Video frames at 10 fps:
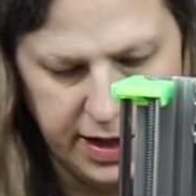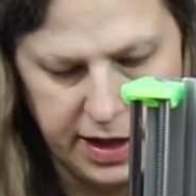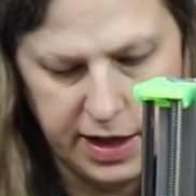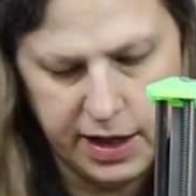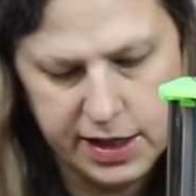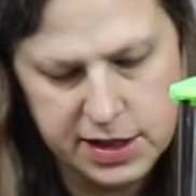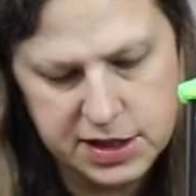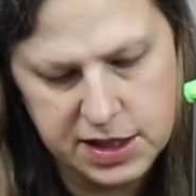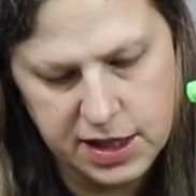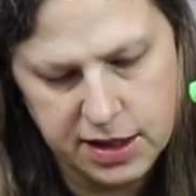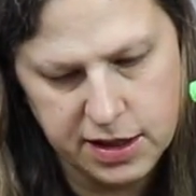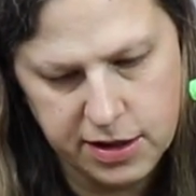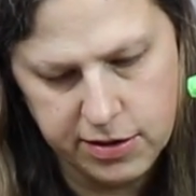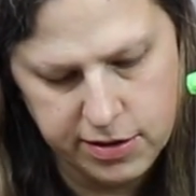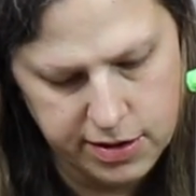INC on
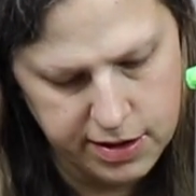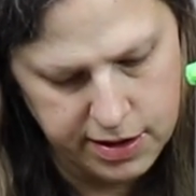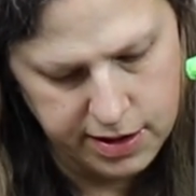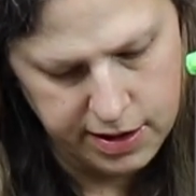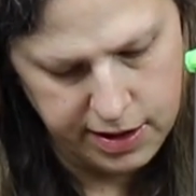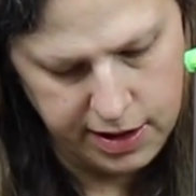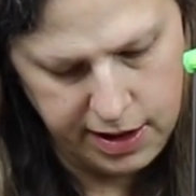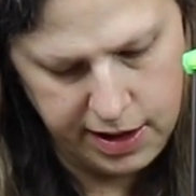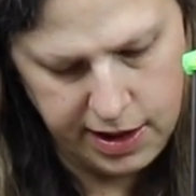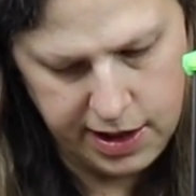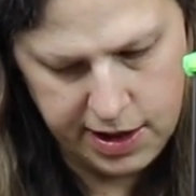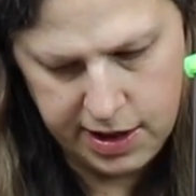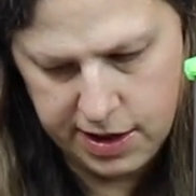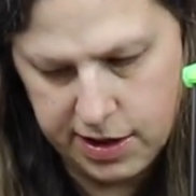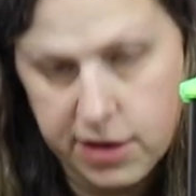there. And